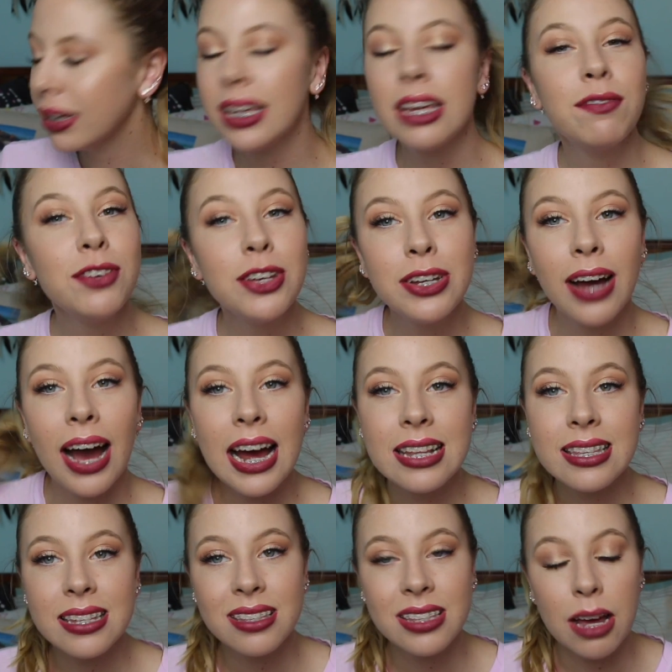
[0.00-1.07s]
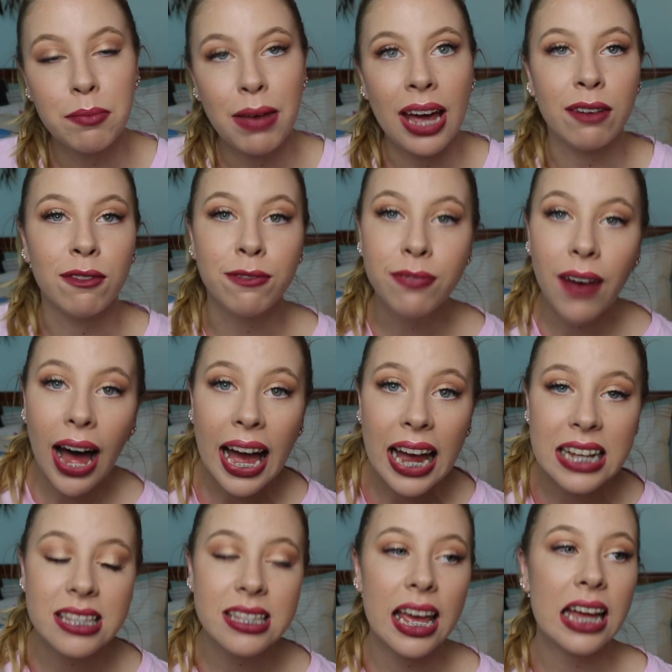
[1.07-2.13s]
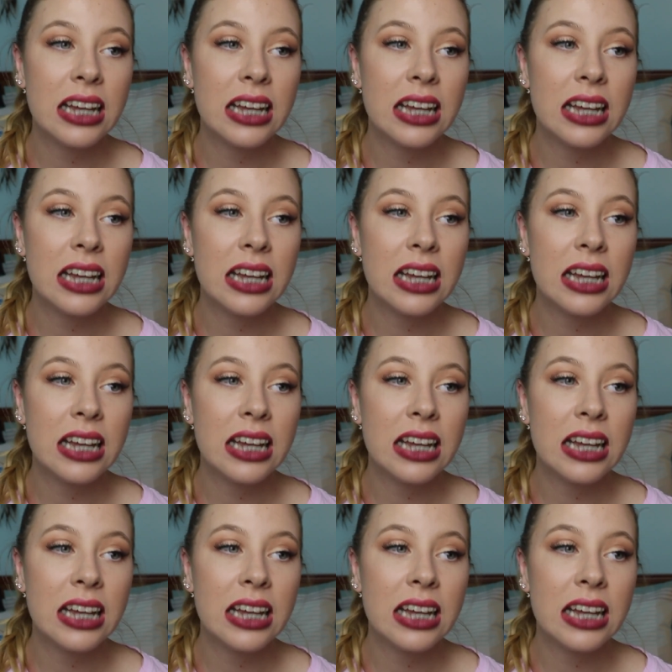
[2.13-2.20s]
give you guys some advice,